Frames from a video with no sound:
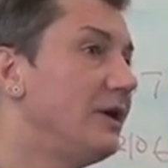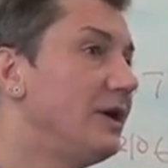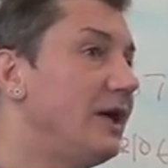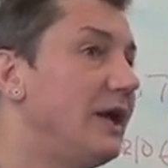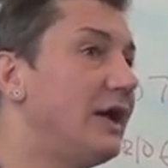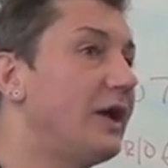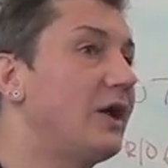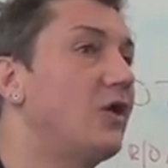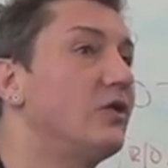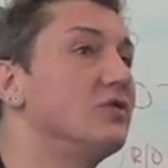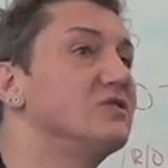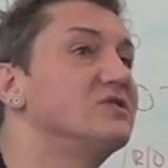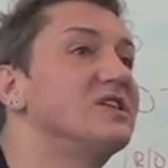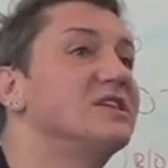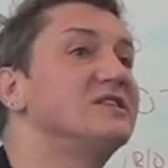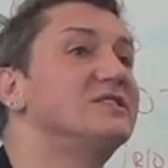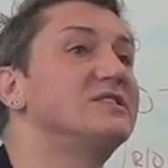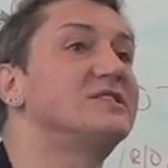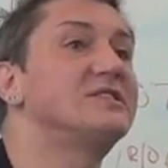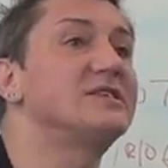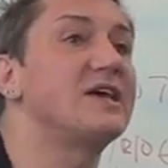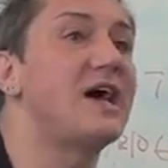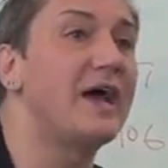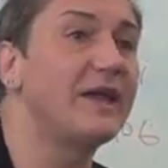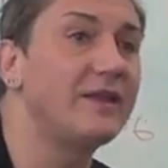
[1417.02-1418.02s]
It goes
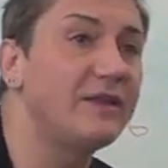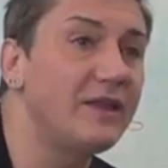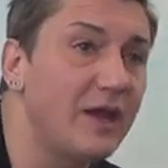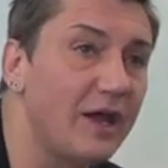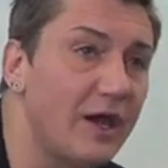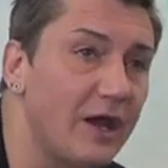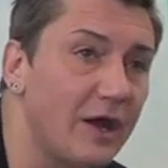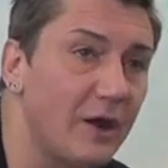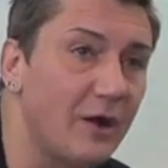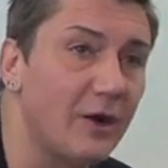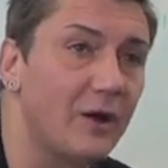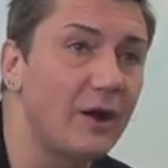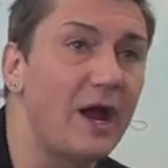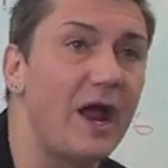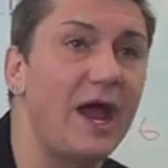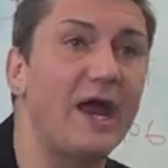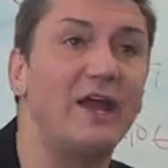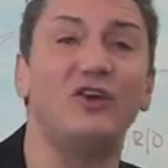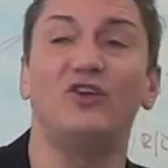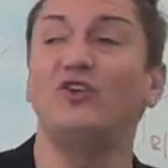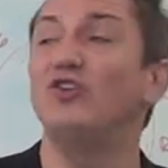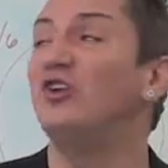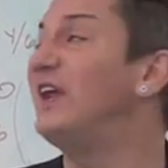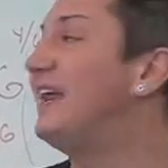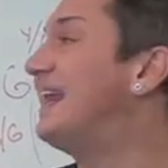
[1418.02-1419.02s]
inside the hair
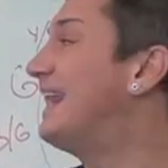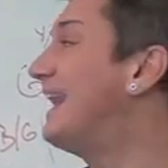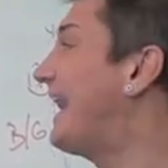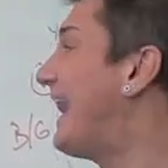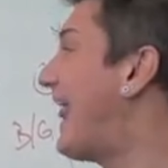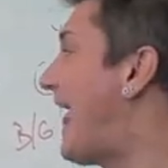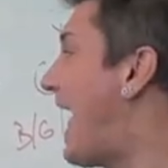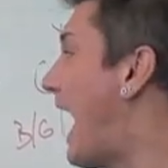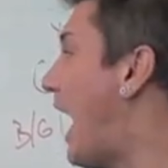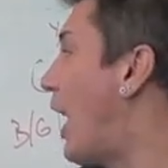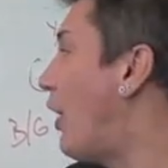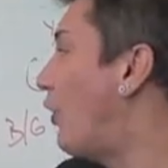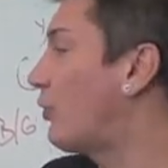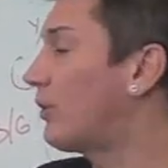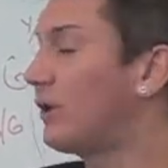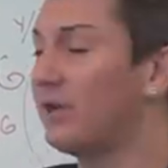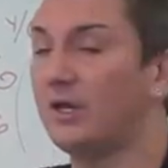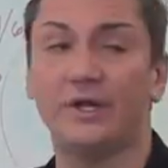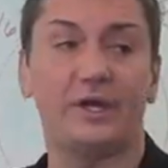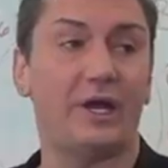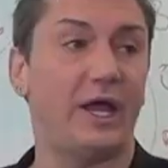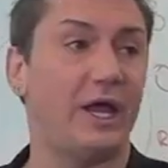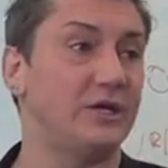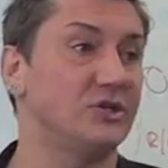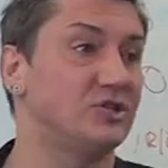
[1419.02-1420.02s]
and you need an
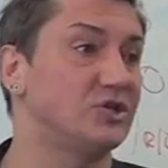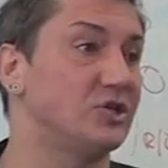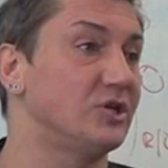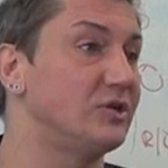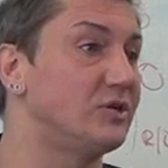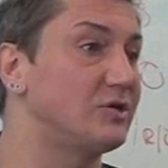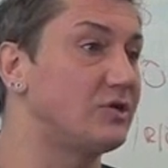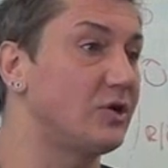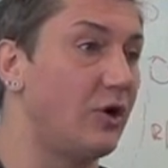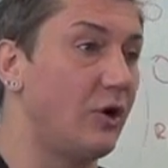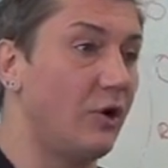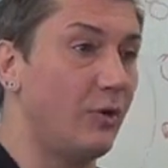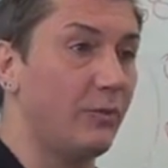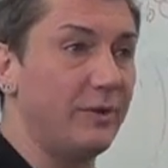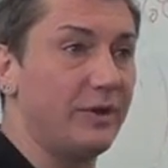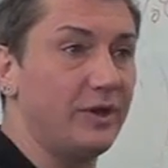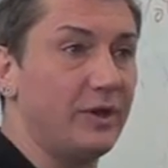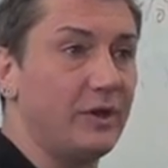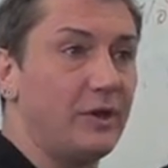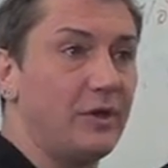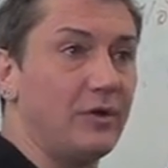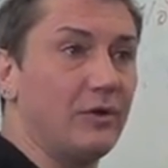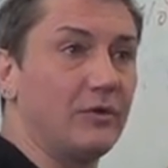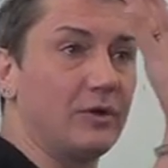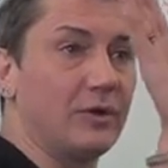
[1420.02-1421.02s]
alkaline agent to open the
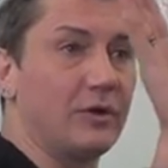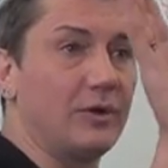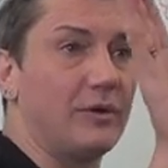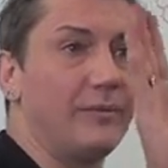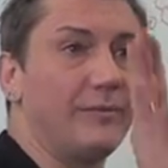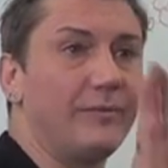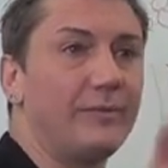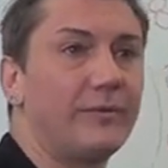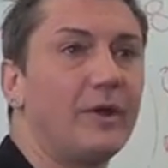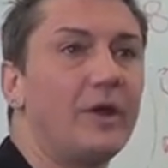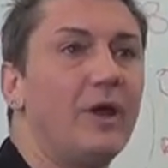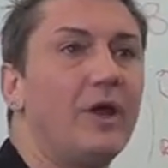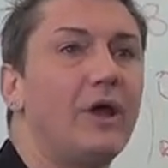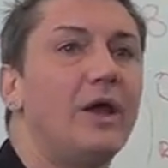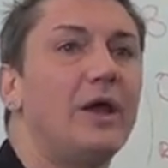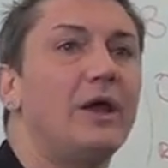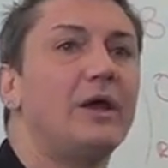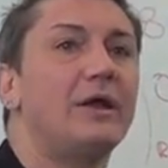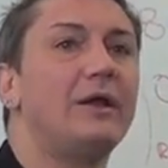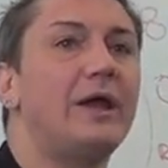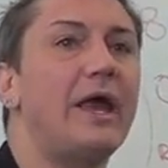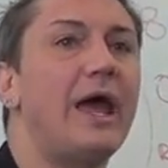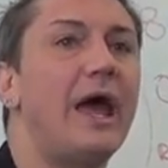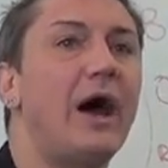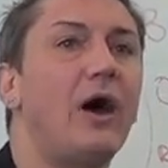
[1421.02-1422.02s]
cuticle.
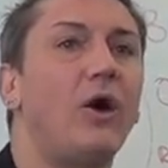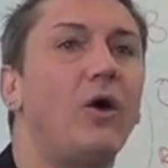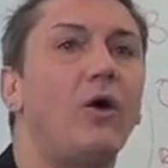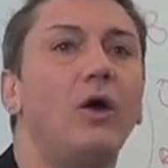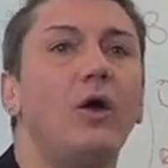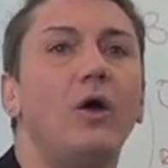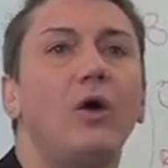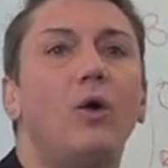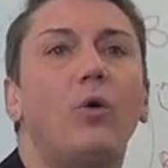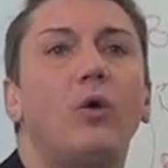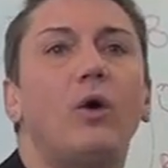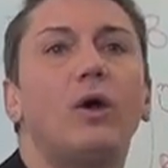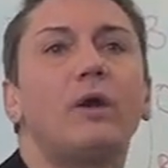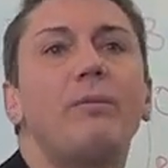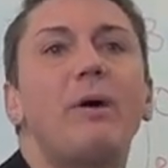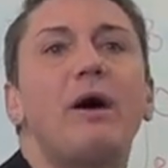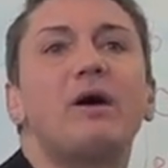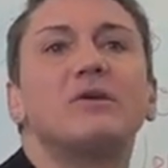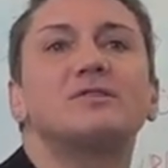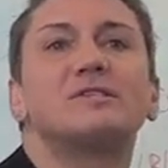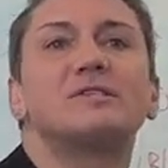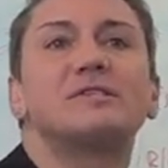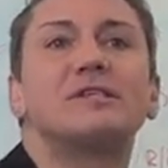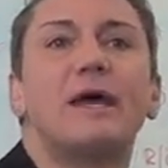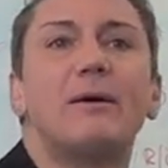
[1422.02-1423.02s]
Now, what
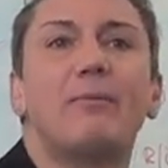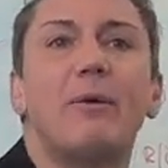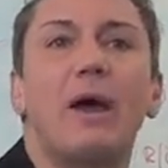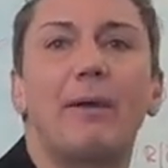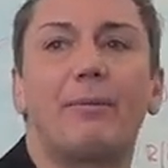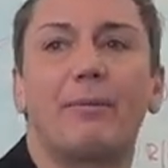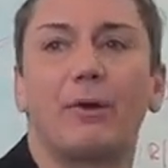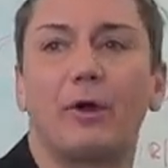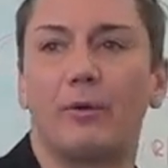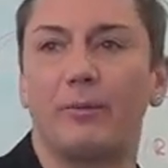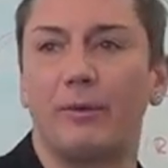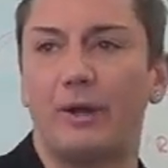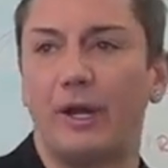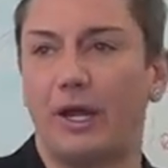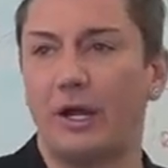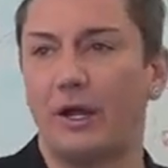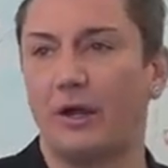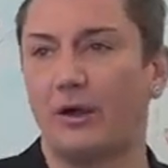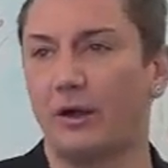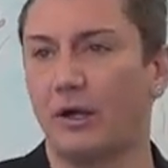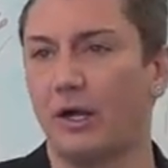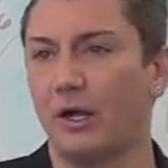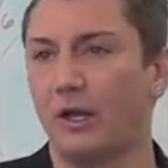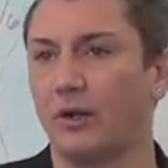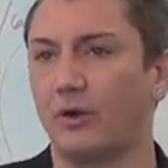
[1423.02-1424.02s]
about semi-permanent
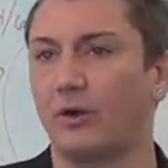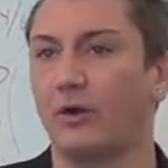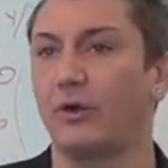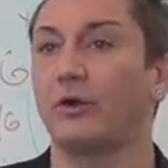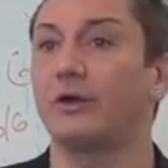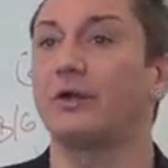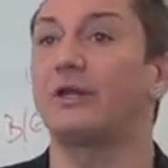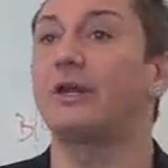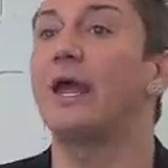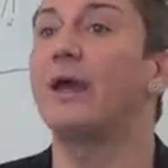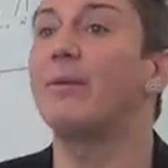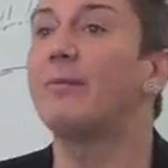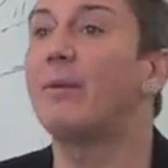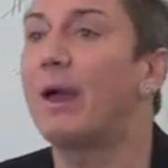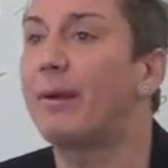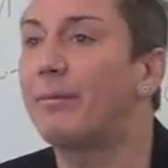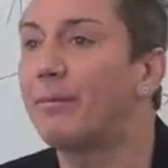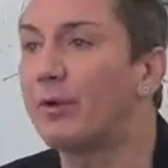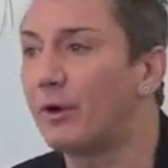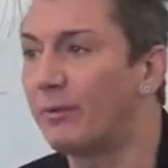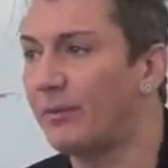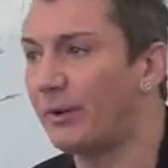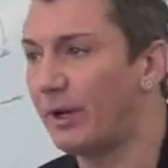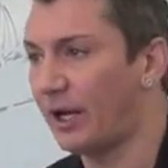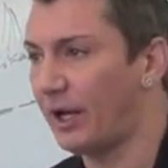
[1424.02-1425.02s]
hair color or
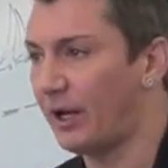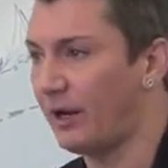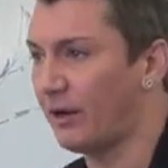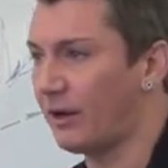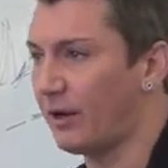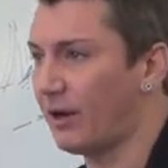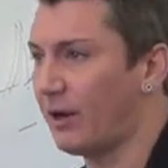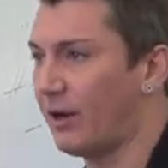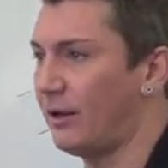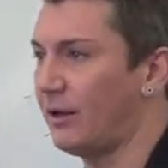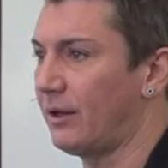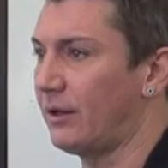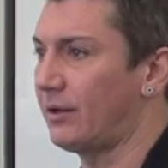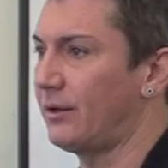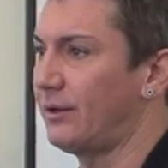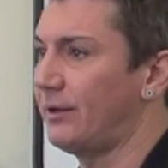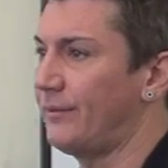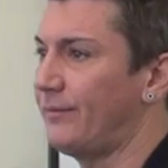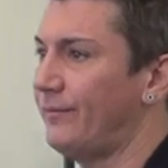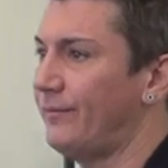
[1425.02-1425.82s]
demi-permanent hair color?